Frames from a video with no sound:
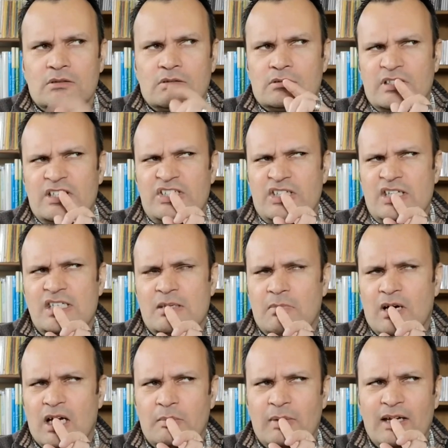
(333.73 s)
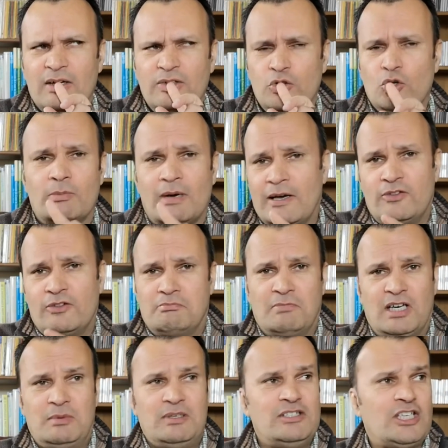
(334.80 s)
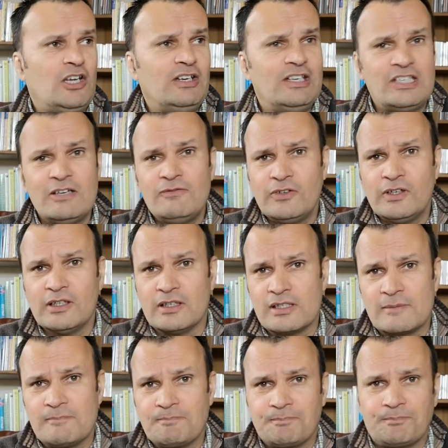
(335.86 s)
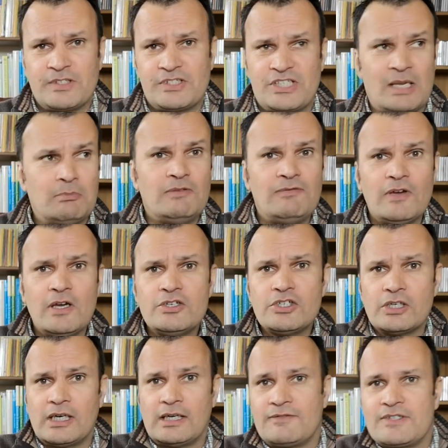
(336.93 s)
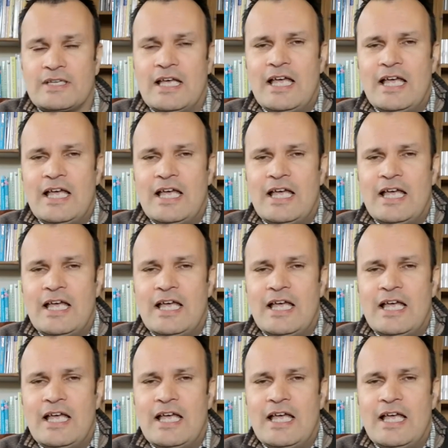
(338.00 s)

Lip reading: At least it is in my mouth. Your mouth might be totally different. Send me photographs.